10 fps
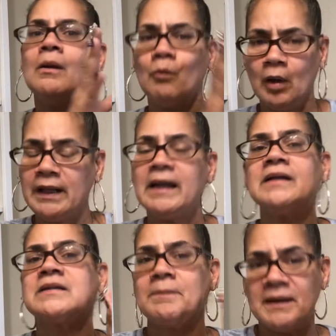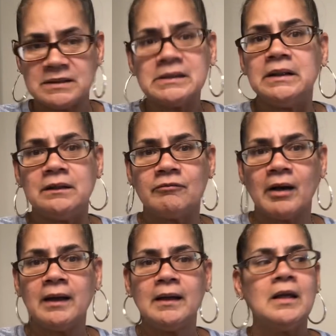1A is the best seat,
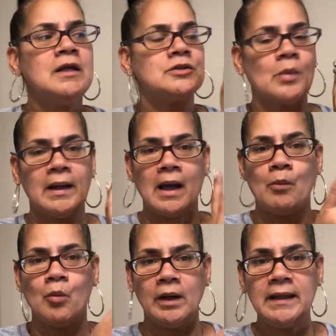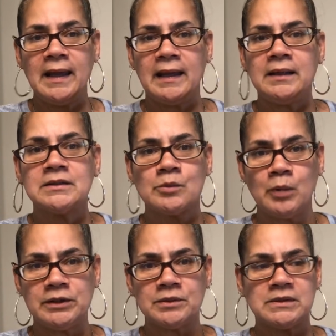right? So I got 1A, it's a
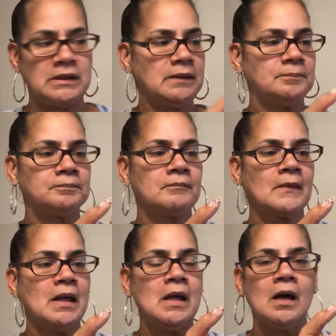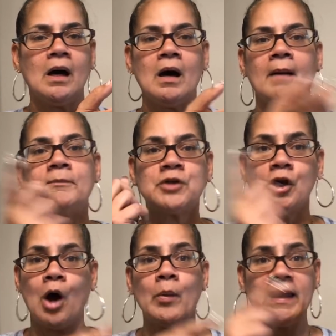window seat, Um,
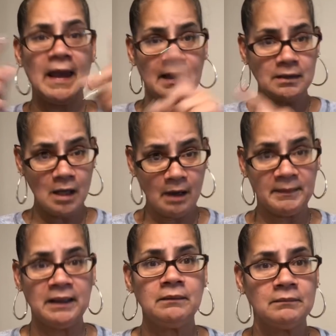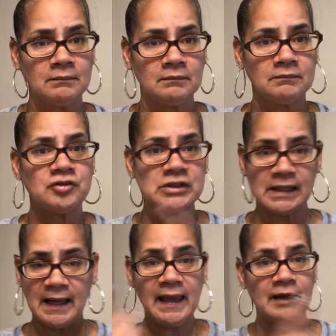going and coming, just
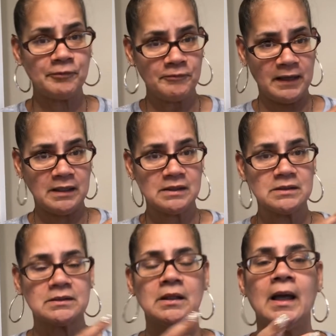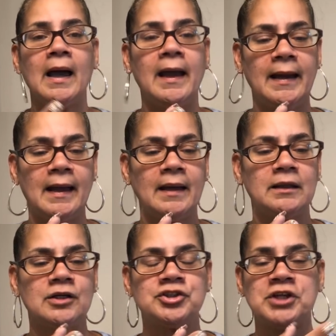like I had for Vegas. I got
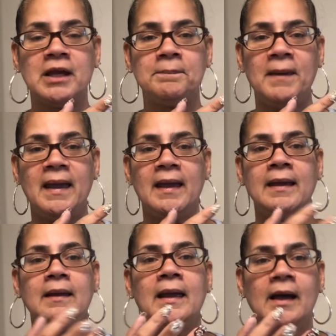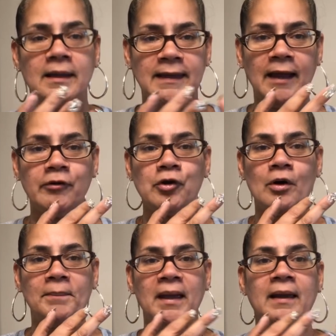a check bag, a
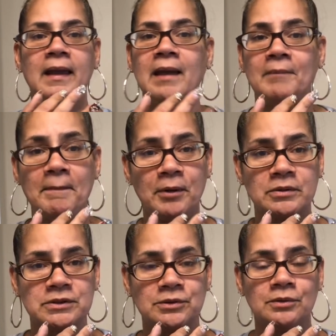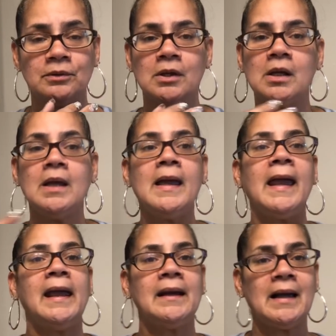carry-on bag, and my personal.
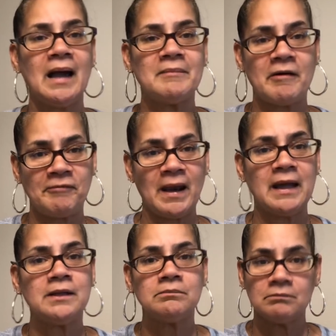And I got my flight